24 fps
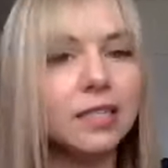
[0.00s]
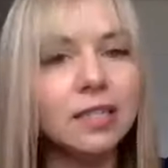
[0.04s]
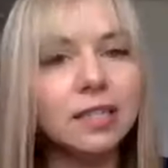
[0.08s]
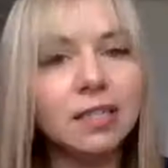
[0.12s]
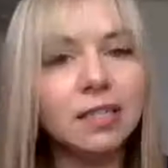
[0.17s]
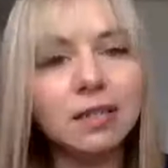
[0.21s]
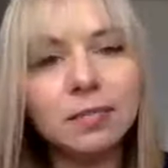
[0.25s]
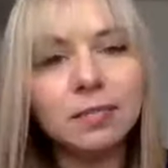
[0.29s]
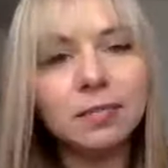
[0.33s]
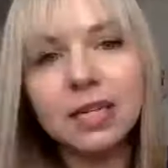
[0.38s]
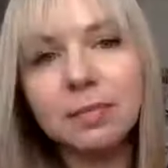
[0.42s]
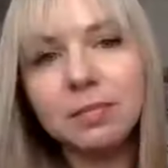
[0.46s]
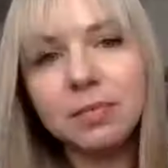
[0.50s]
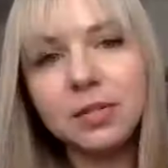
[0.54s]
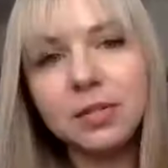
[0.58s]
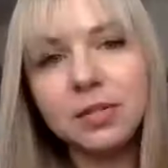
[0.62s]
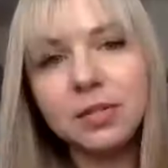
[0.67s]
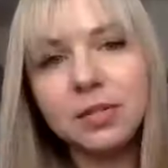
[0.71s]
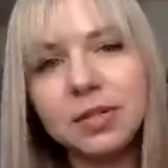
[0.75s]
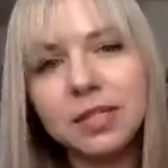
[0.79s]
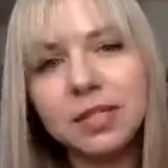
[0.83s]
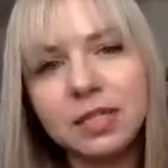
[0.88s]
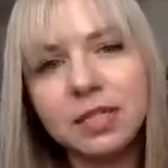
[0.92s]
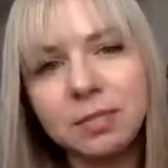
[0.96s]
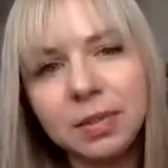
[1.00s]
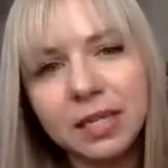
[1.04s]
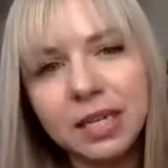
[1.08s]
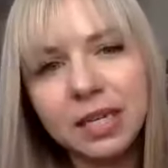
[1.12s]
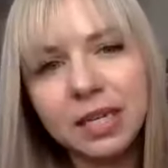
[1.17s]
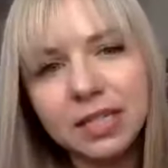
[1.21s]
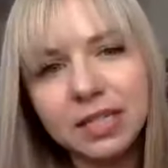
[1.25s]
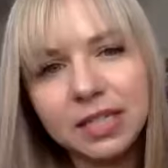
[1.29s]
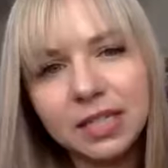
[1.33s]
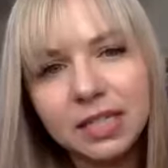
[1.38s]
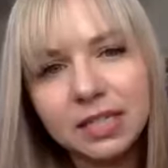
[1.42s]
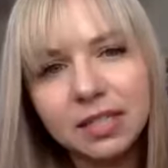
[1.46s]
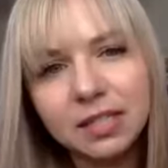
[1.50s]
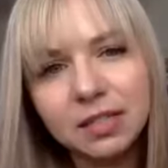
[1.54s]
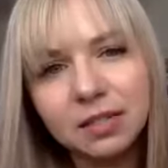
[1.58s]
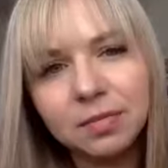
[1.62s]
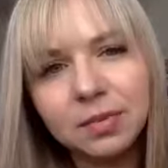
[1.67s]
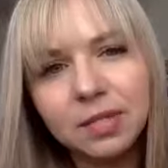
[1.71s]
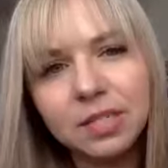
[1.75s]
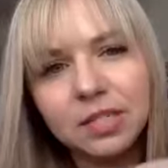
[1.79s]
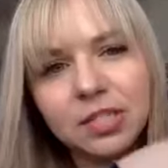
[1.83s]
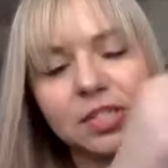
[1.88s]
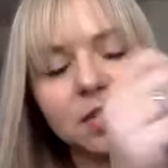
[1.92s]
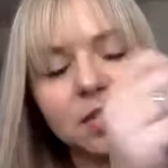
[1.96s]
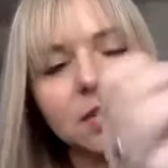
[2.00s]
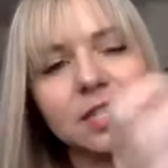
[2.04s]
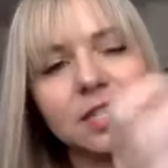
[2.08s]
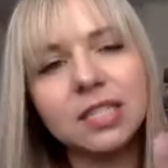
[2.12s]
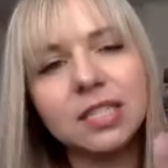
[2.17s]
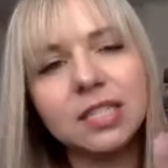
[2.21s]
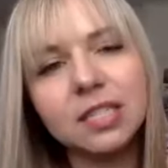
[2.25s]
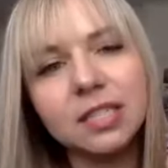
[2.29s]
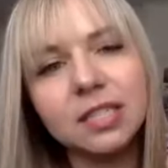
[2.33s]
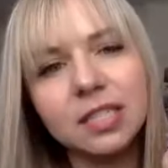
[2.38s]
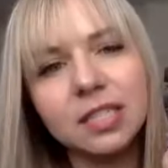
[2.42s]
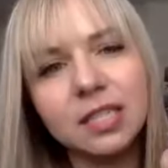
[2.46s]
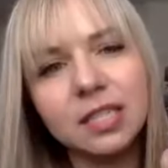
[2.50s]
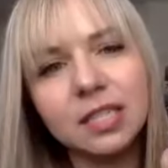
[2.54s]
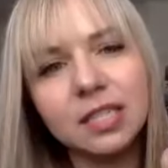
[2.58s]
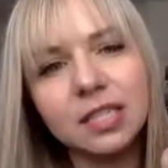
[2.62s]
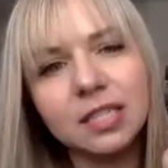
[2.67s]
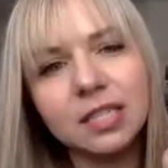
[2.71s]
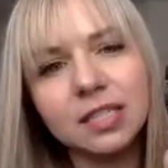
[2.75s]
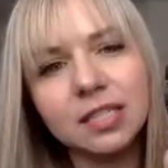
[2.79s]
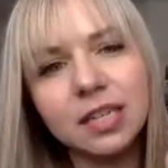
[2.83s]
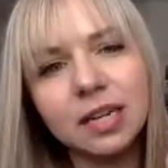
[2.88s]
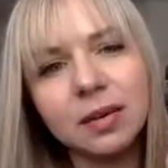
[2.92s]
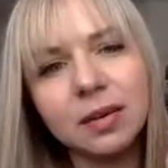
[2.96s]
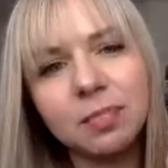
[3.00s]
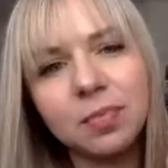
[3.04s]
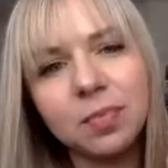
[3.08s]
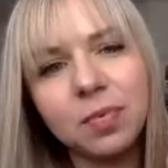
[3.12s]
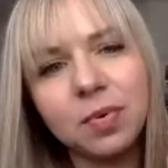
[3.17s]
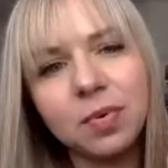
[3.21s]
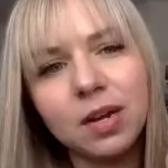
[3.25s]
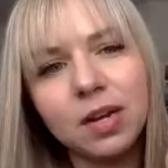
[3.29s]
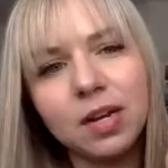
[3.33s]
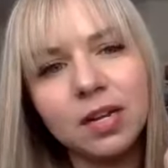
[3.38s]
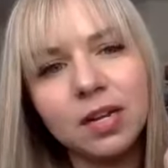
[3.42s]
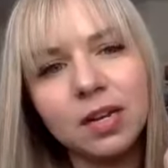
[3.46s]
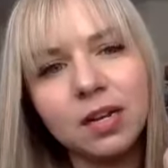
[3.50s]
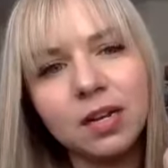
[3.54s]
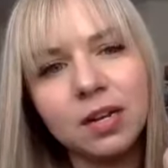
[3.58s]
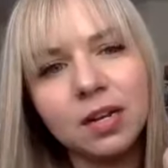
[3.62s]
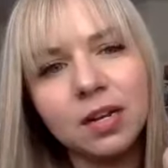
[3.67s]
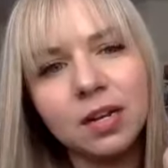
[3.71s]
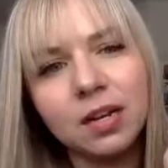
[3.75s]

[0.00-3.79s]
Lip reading: Step 2 is to plant seeds. So we just did step 1.